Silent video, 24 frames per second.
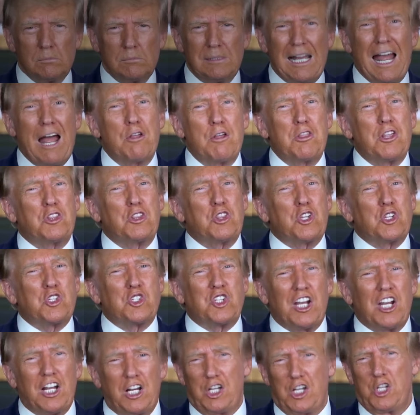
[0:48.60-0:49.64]
Now that the
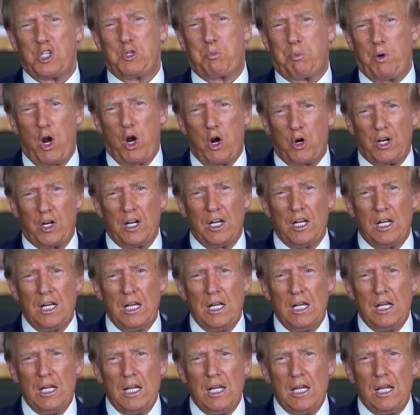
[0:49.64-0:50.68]
seal is broken,
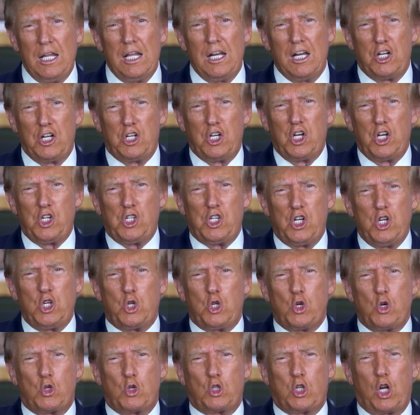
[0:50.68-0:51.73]
in addition
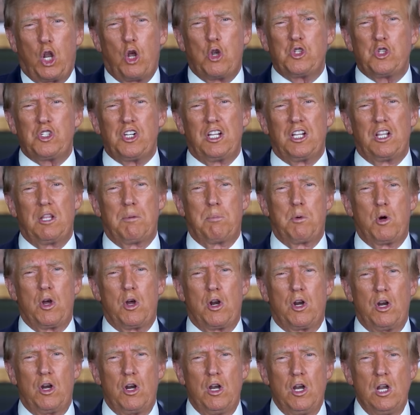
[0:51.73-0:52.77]
to closing the
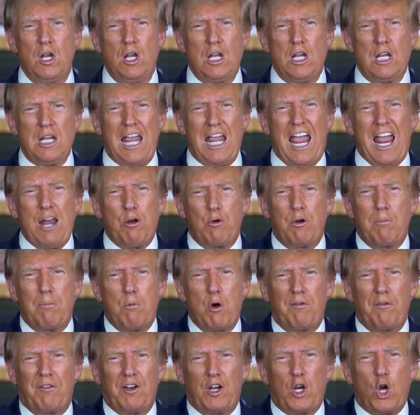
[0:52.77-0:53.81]
border, and
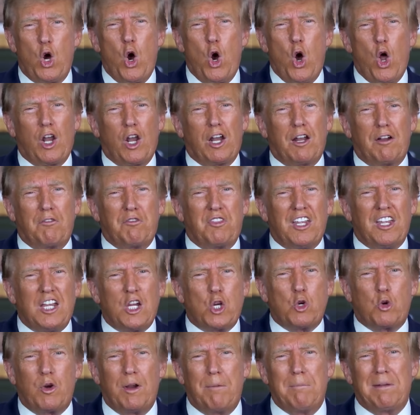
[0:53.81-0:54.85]
removing all of the
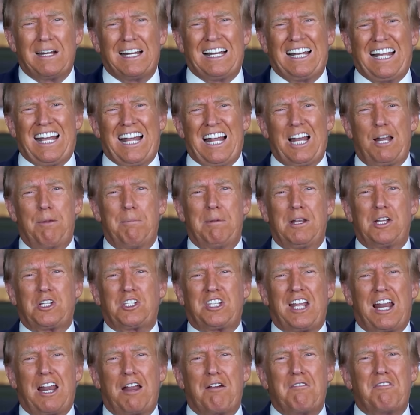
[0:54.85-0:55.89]
criminal elements
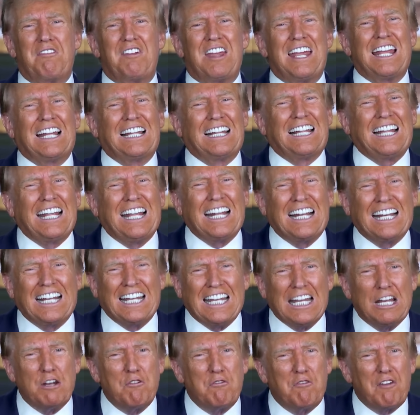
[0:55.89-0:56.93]
that have
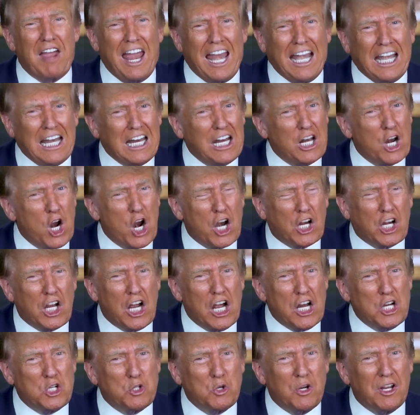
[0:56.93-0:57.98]
illegally invaded our
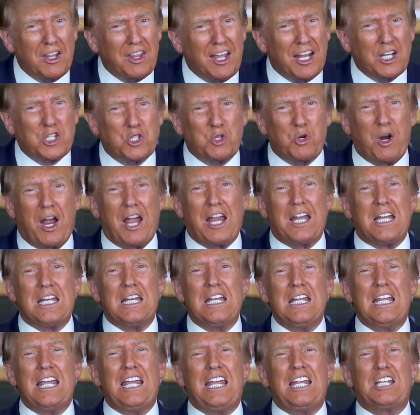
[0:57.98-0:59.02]
country. That's right,
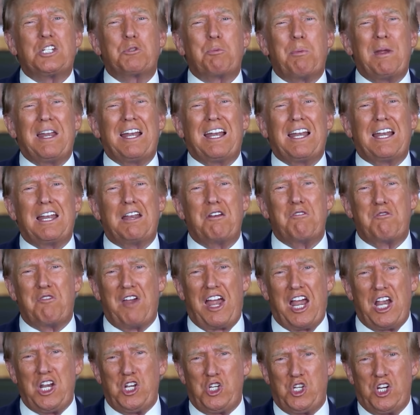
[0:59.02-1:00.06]
it's been an
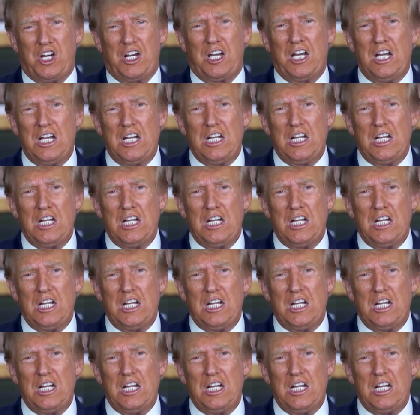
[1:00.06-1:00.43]
invasion.